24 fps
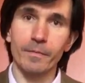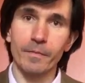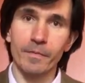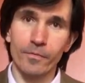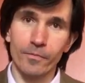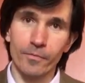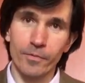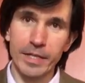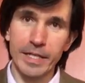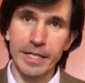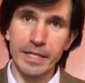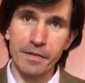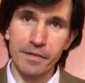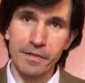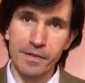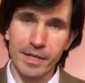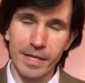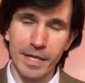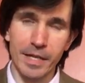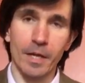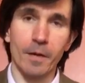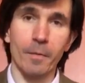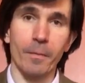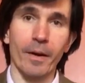Really
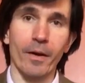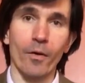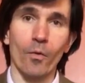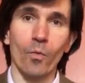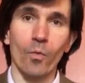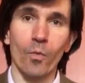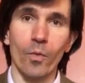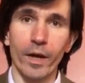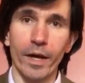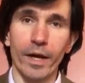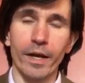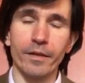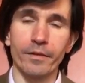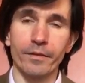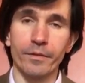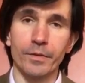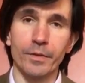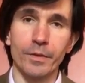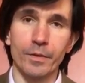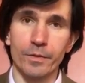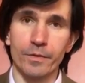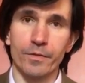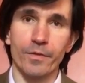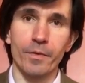think about where you
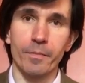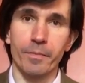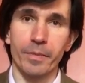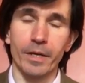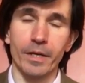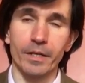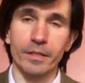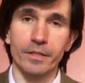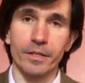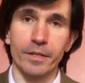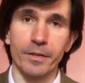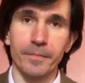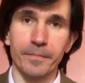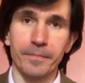use vibrato.